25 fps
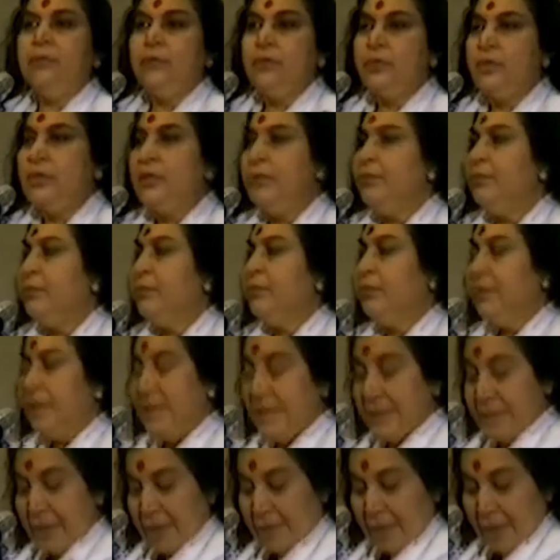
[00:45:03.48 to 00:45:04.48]
to see for
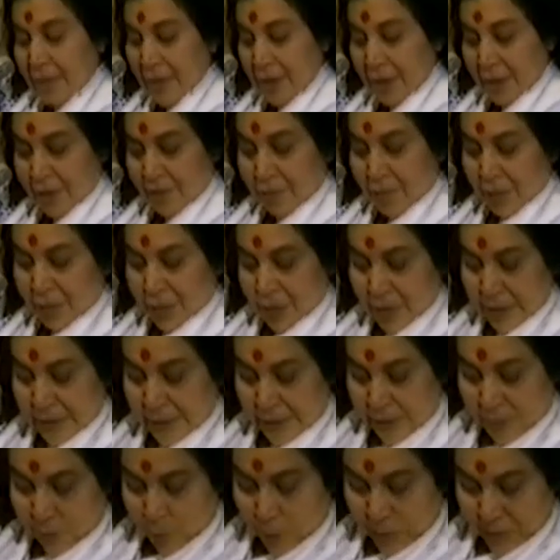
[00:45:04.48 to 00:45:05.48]
oneself. Because
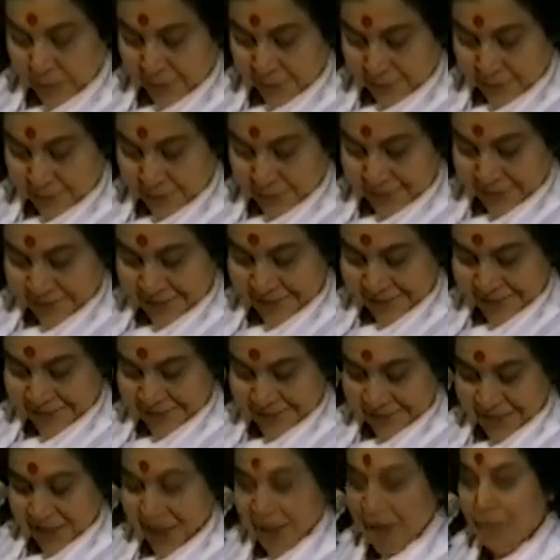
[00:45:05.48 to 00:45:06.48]
in the West,
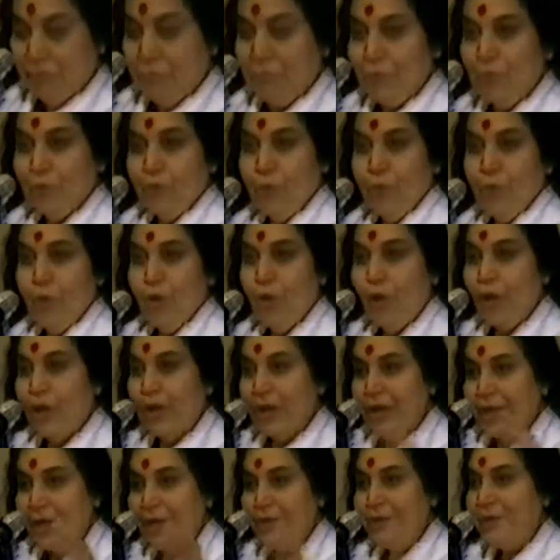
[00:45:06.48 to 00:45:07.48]
I have to go
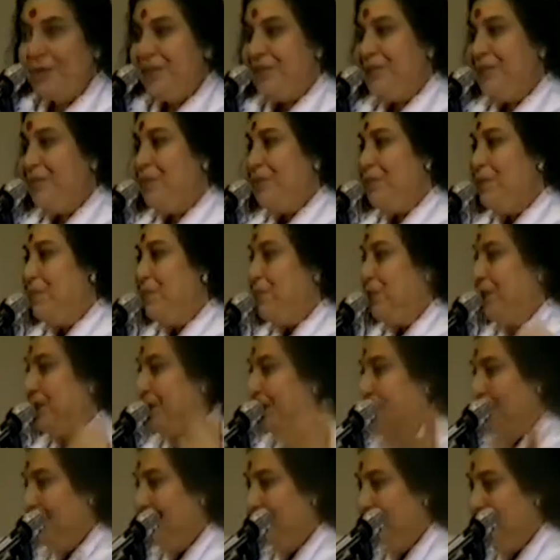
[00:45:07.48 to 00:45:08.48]
on convincing
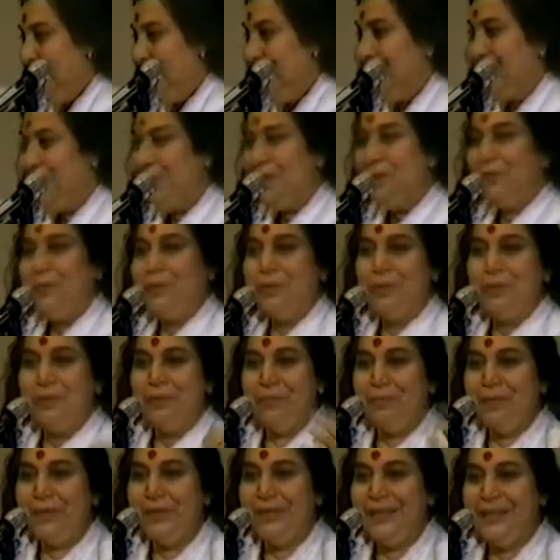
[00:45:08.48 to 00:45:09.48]

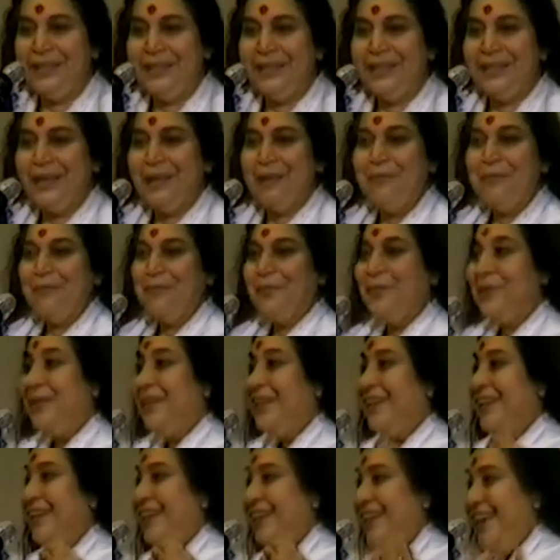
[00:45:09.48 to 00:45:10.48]
people, pleading them for
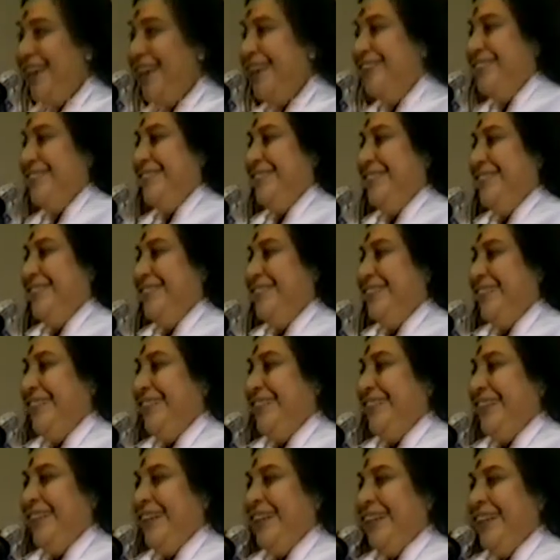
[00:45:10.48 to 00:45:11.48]
their realization.
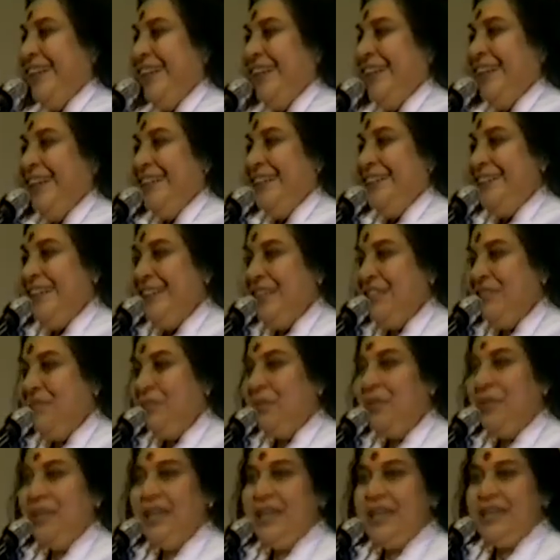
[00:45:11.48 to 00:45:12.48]
Just
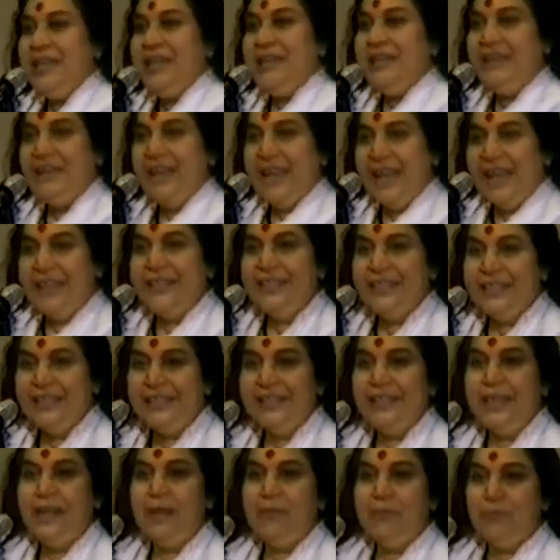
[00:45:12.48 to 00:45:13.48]
for getting
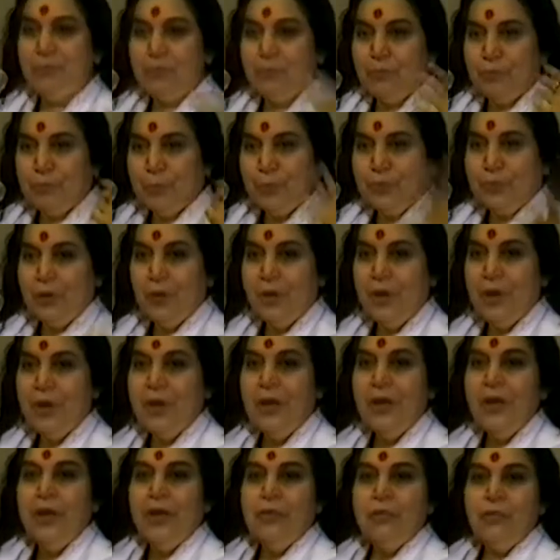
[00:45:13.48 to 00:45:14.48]
realization, I have
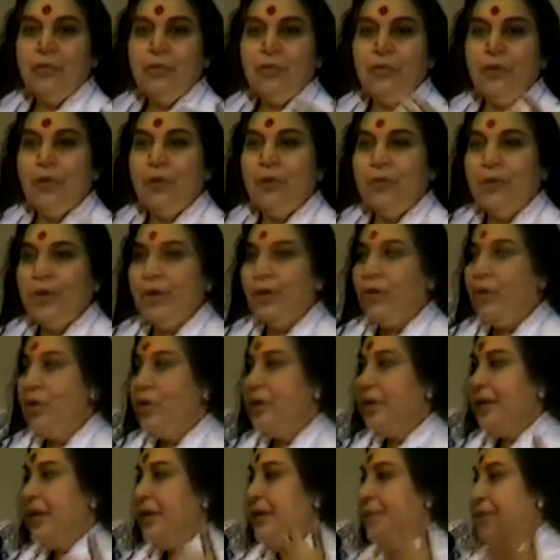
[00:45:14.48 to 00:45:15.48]
to put forward
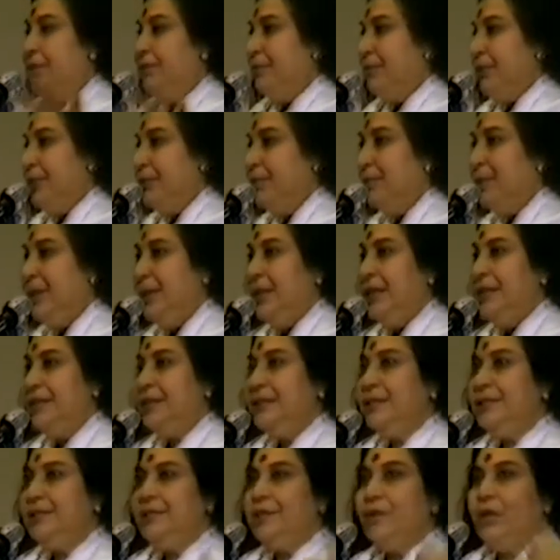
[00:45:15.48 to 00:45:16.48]
all kinds of
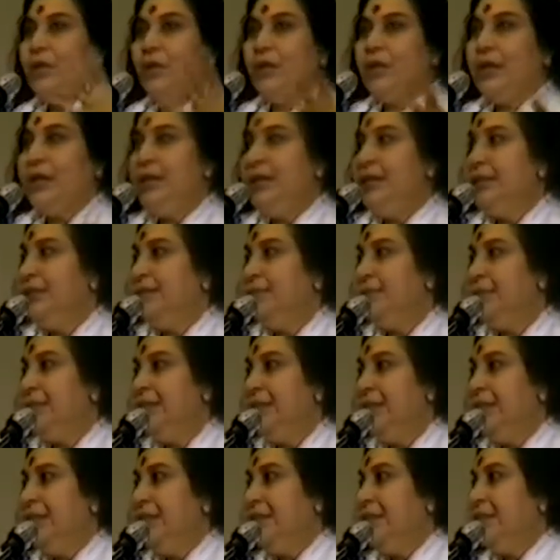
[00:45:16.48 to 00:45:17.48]
explanations, all kinds of
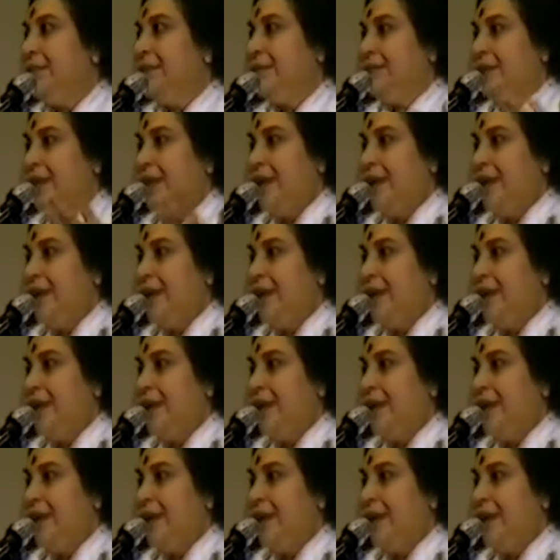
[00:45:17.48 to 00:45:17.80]
suggestions